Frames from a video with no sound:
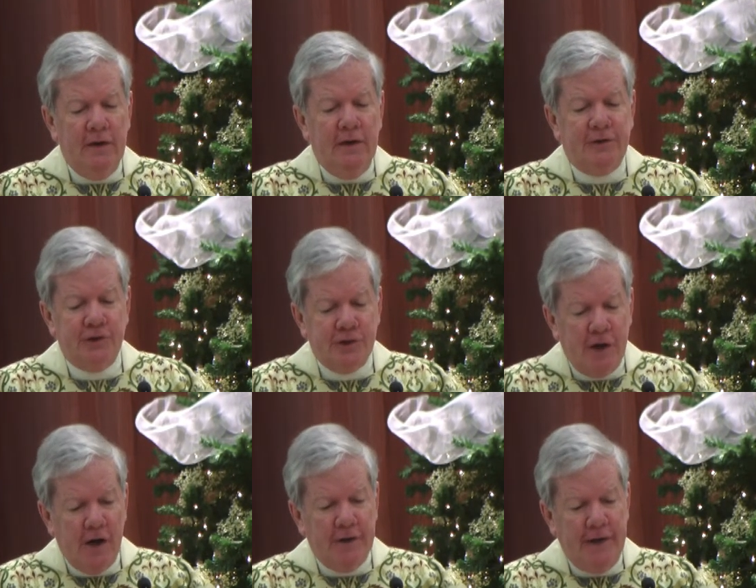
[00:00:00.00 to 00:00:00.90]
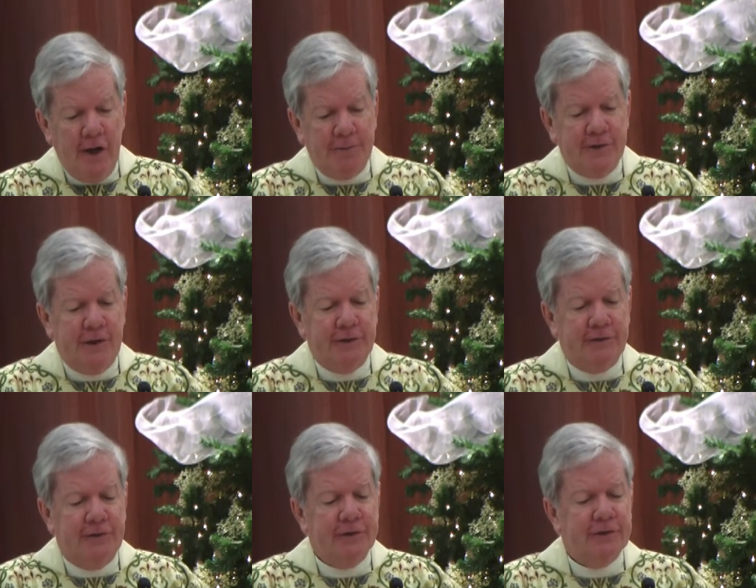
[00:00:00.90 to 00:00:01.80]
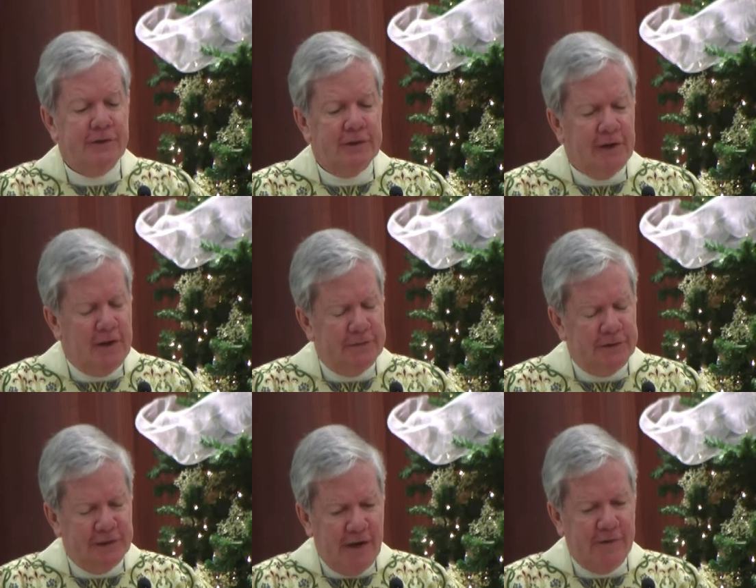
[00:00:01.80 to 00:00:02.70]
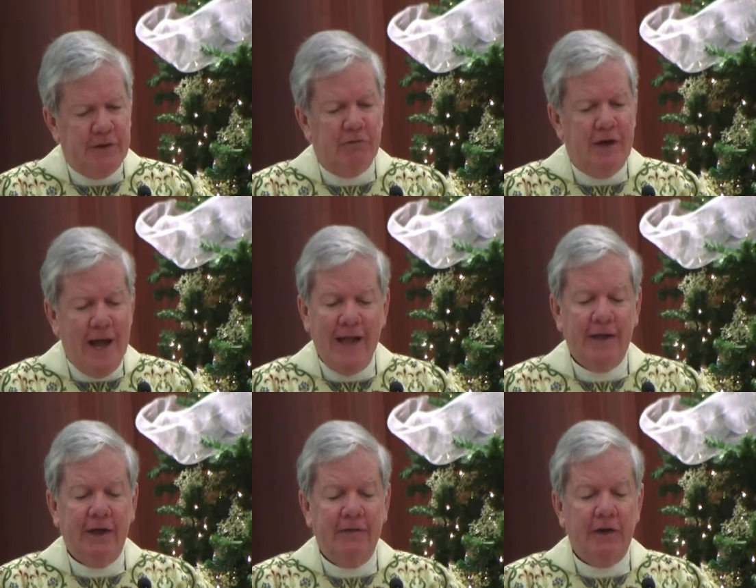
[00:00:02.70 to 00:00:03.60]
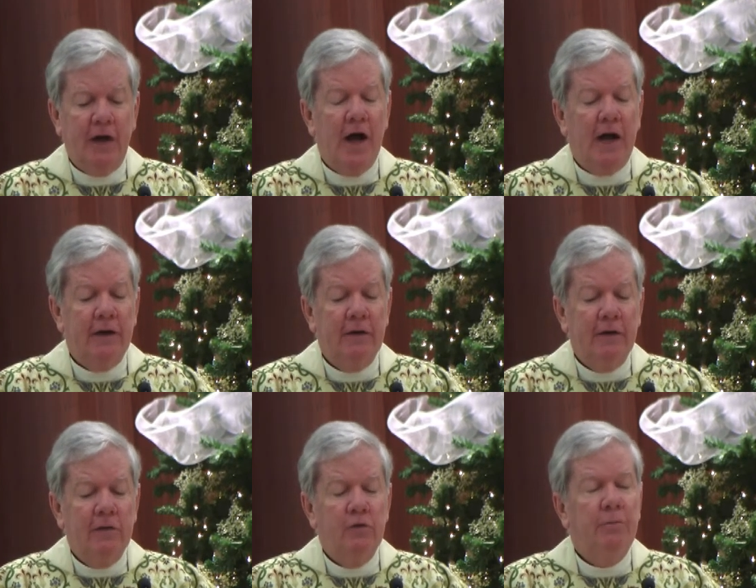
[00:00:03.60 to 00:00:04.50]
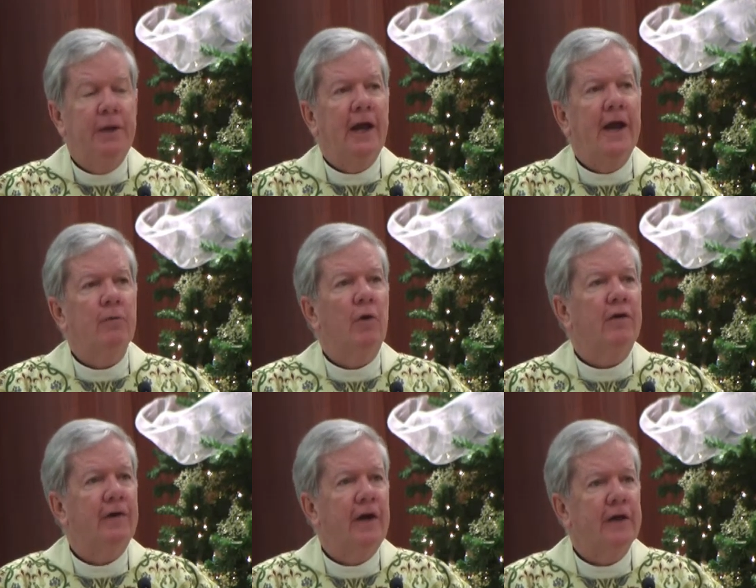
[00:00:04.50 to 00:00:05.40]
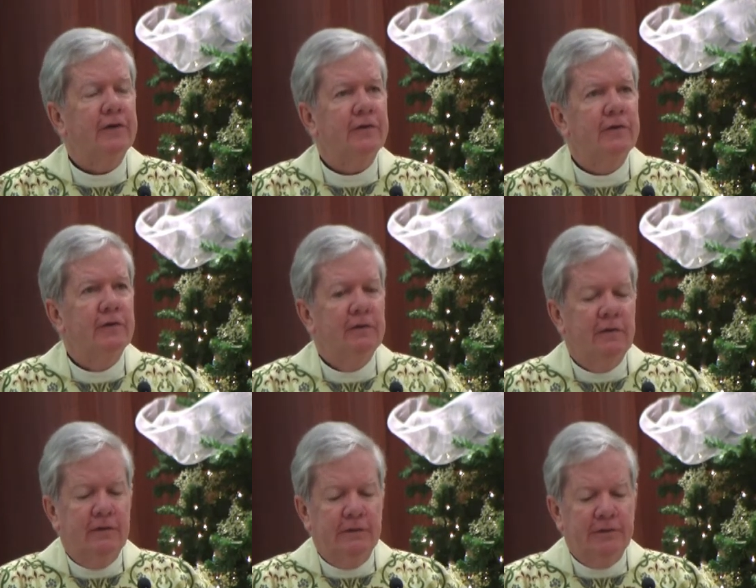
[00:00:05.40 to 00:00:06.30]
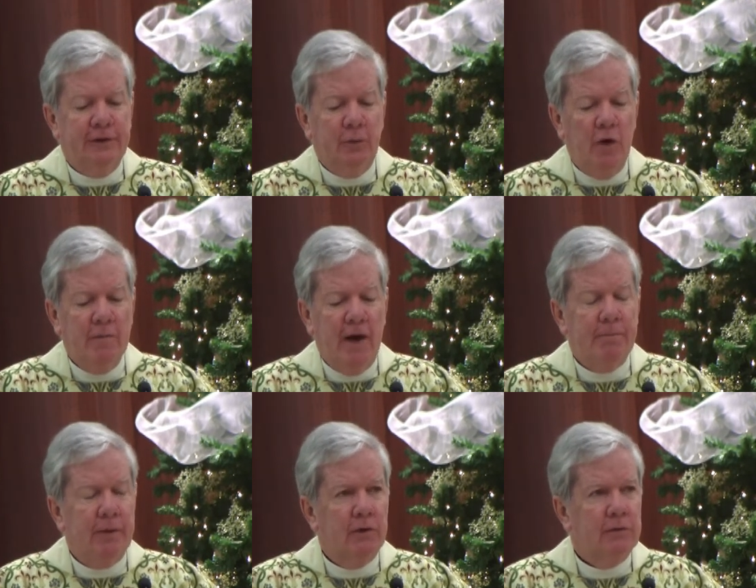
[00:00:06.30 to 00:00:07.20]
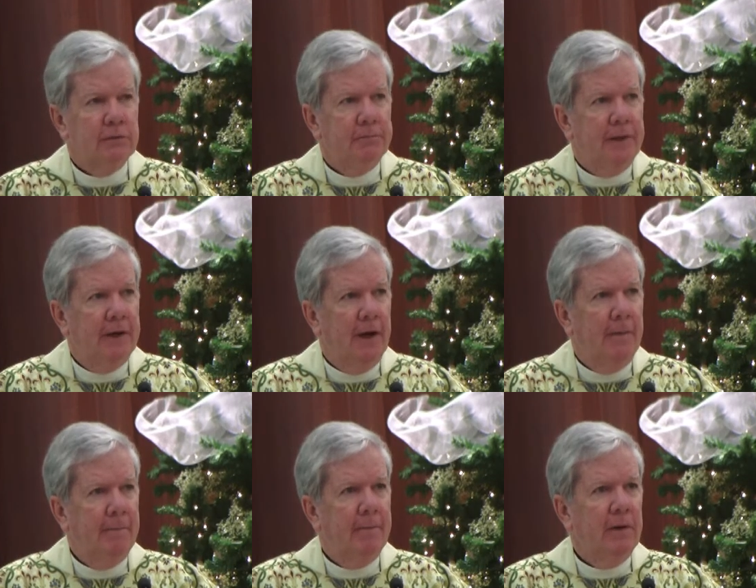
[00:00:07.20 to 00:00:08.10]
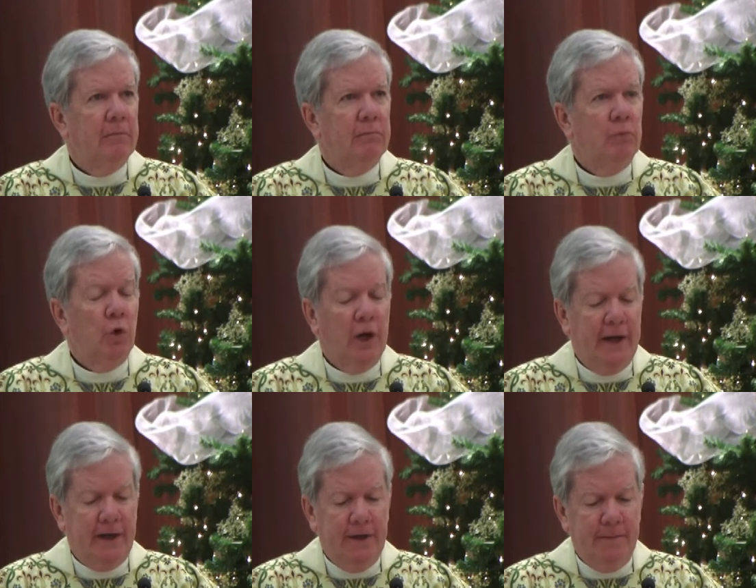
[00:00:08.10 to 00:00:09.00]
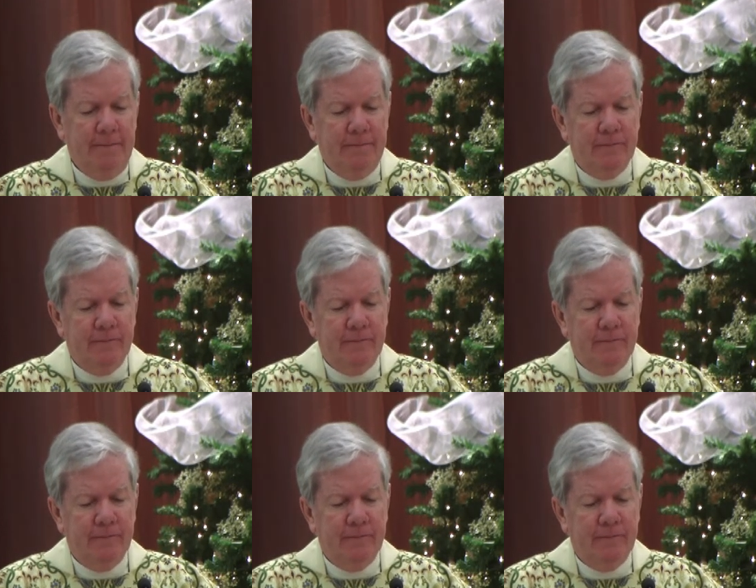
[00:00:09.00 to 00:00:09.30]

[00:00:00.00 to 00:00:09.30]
It's a star that helps us to discover the reality of a God who became one of us so that we might become more like him.